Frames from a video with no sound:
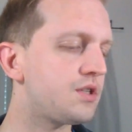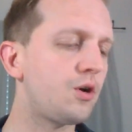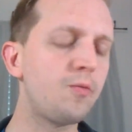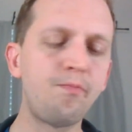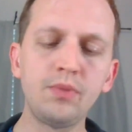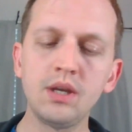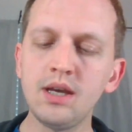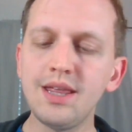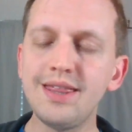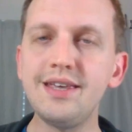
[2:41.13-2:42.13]
So
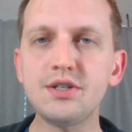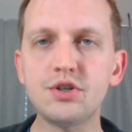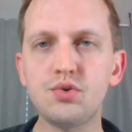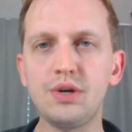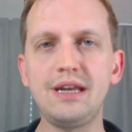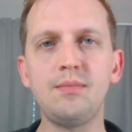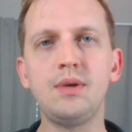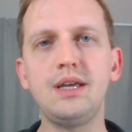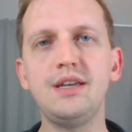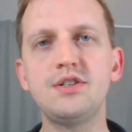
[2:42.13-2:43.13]
this
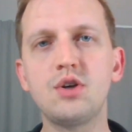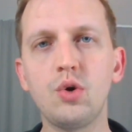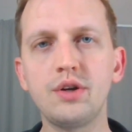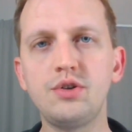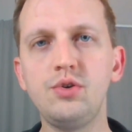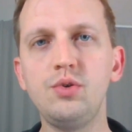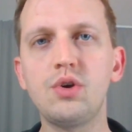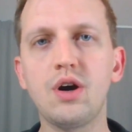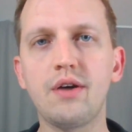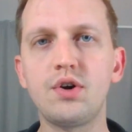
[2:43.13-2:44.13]
stream is going
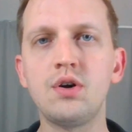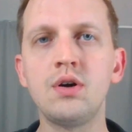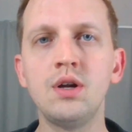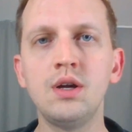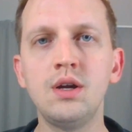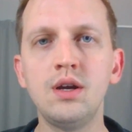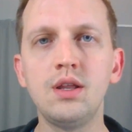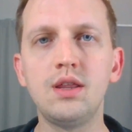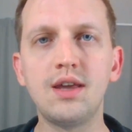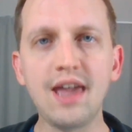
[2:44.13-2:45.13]
to cover
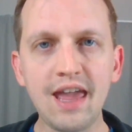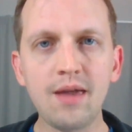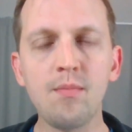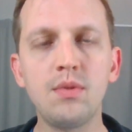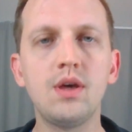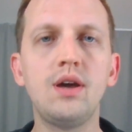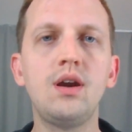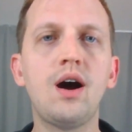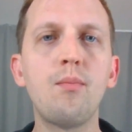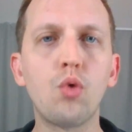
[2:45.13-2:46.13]
the game
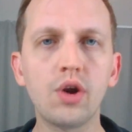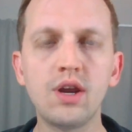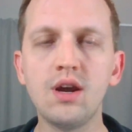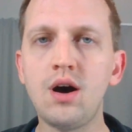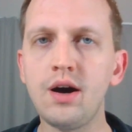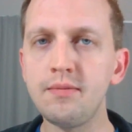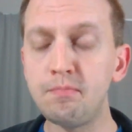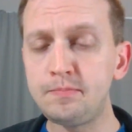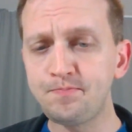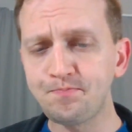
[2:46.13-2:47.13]
that I'm working
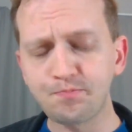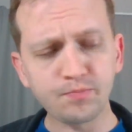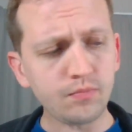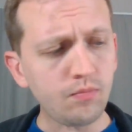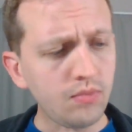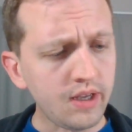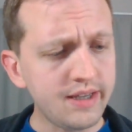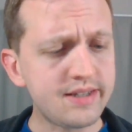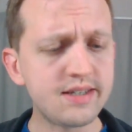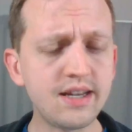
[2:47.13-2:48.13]
on.
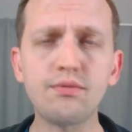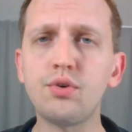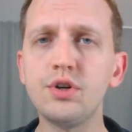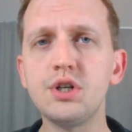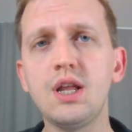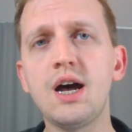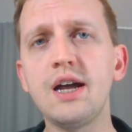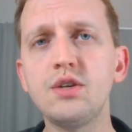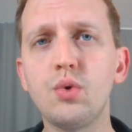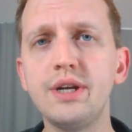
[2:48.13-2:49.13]
It's set for a
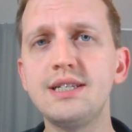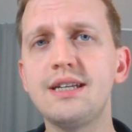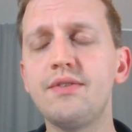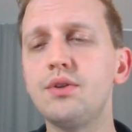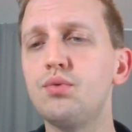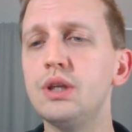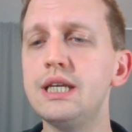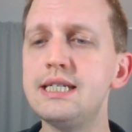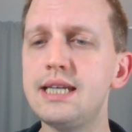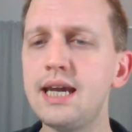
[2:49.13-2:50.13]
July 27th
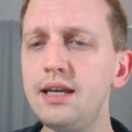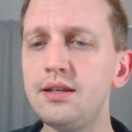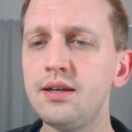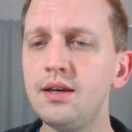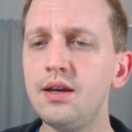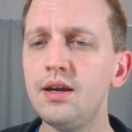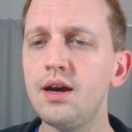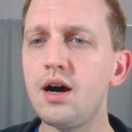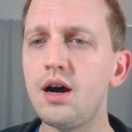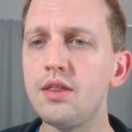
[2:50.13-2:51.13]
release date.
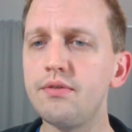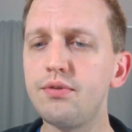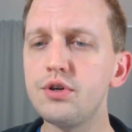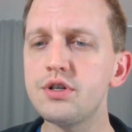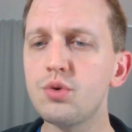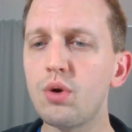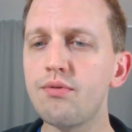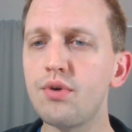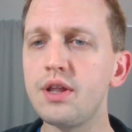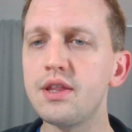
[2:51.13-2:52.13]
The first
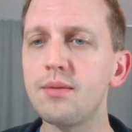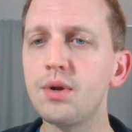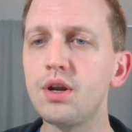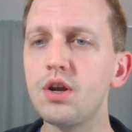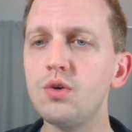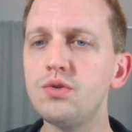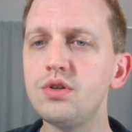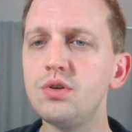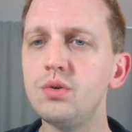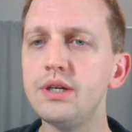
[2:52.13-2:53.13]
storefront that I'm going to go
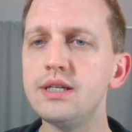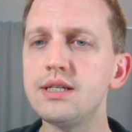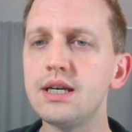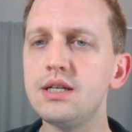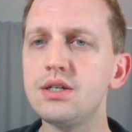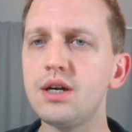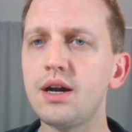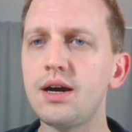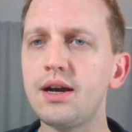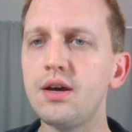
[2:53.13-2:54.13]
to is
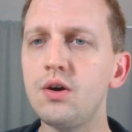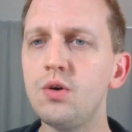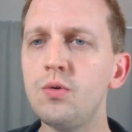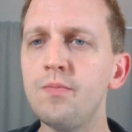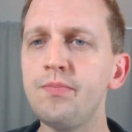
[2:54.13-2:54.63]
itch.io.